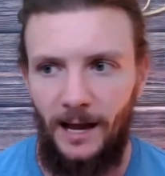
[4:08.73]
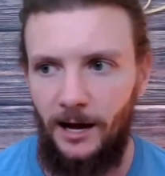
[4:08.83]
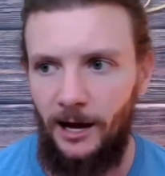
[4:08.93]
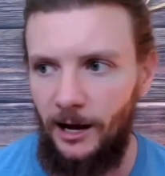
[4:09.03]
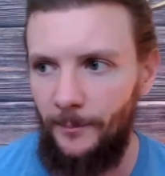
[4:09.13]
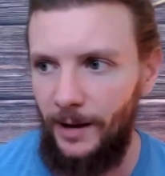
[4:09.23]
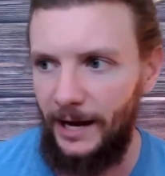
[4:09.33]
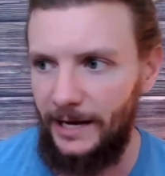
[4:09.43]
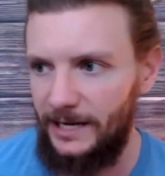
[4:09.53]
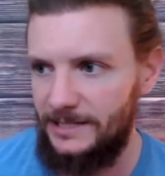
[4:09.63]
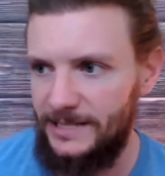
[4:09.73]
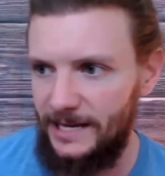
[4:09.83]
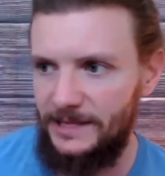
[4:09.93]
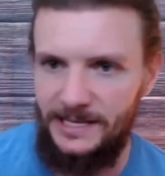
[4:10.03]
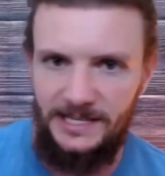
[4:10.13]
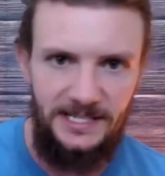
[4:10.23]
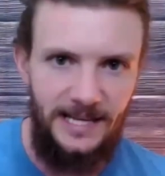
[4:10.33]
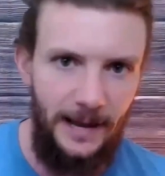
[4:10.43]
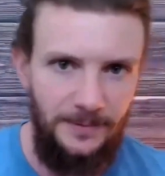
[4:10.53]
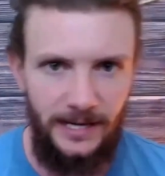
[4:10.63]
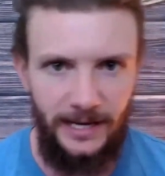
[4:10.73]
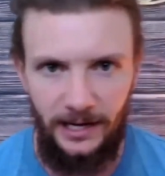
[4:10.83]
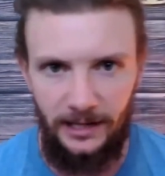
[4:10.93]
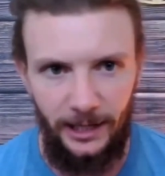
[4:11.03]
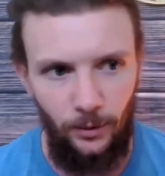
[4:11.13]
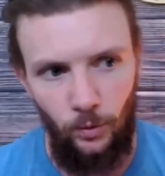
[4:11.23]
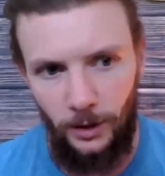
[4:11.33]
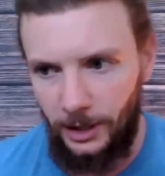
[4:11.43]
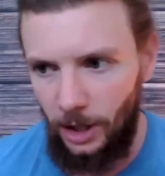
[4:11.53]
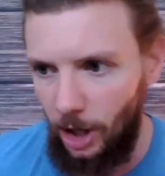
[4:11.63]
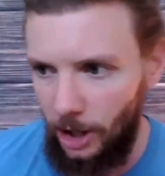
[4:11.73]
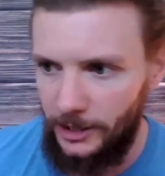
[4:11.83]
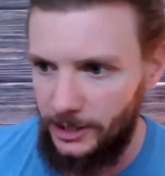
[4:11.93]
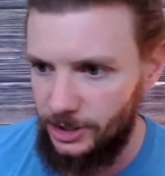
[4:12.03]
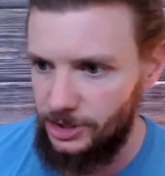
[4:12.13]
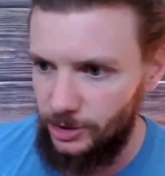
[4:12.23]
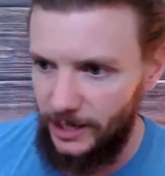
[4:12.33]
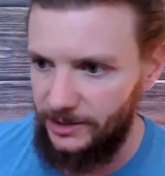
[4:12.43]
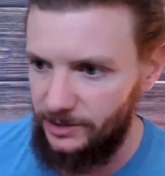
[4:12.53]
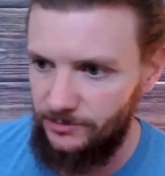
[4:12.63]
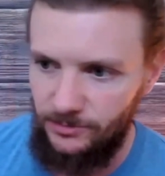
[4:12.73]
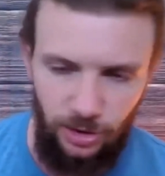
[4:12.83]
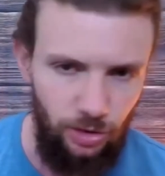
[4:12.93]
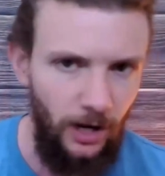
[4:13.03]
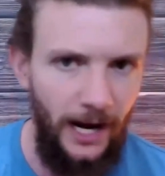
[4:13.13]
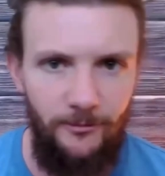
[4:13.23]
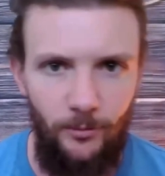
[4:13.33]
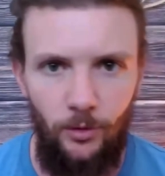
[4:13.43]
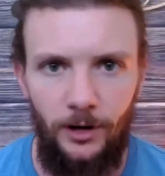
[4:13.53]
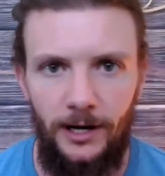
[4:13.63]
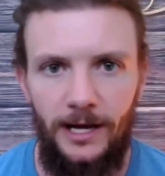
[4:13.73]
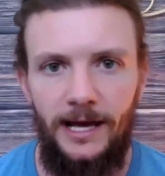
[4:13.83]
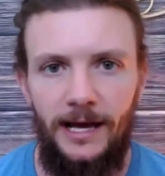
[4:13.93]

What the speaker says: I got to take these steps. I got to like work hard and just try to strive more.